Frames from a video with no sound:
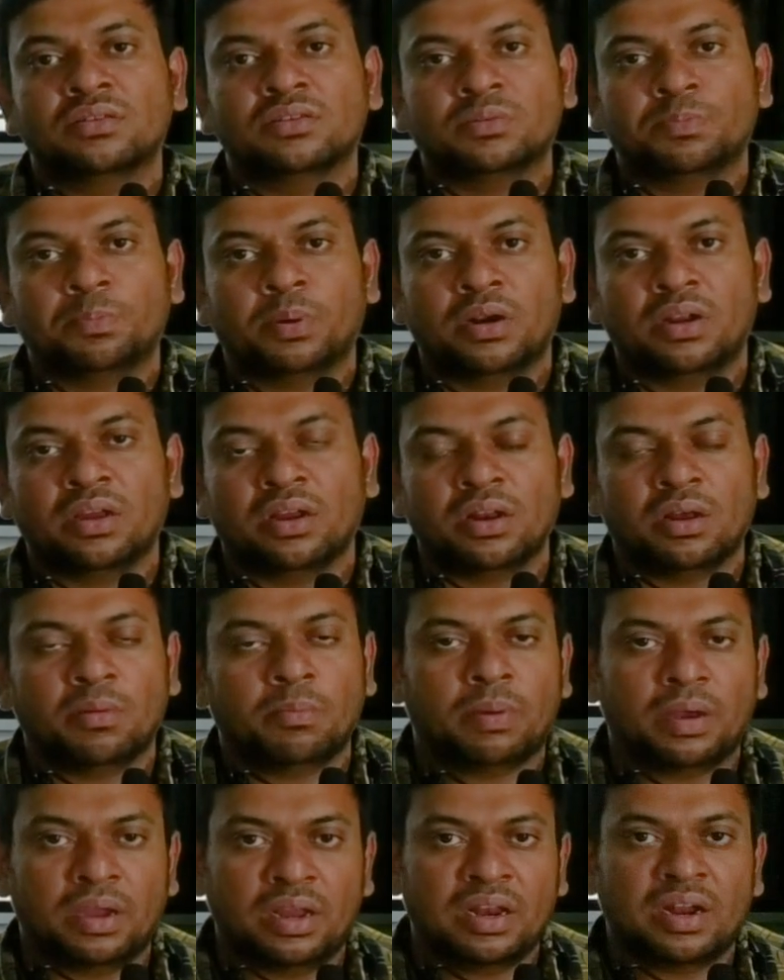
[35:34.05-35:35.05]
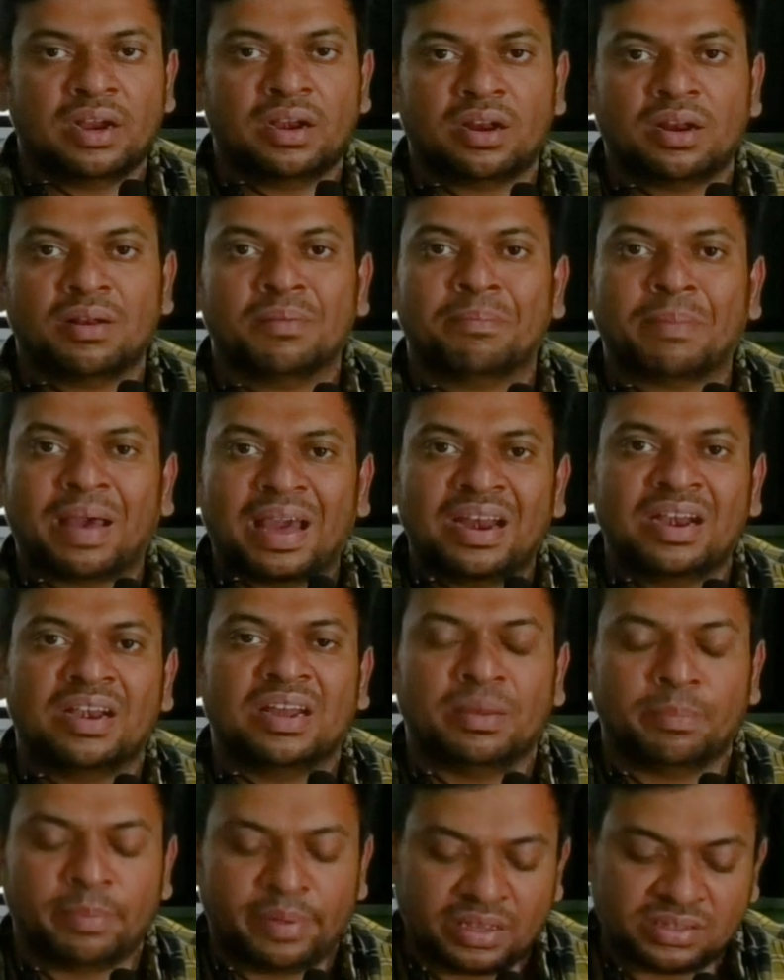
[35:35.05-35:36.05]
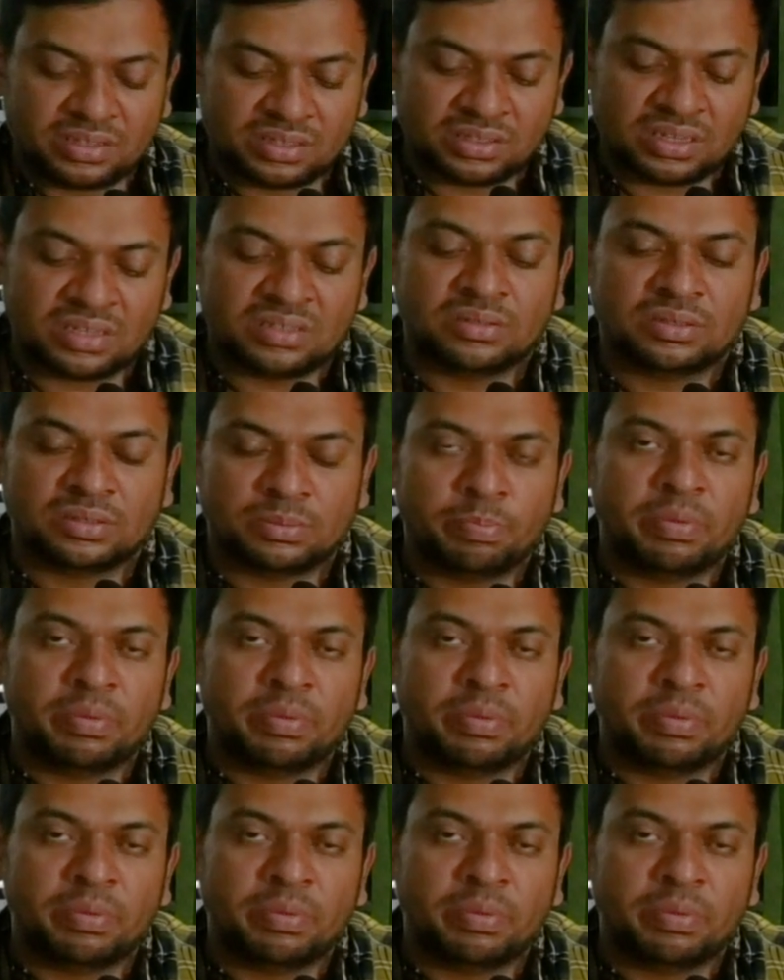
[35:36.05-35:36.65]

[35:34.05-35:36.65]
this particular bilateral maritime exercise is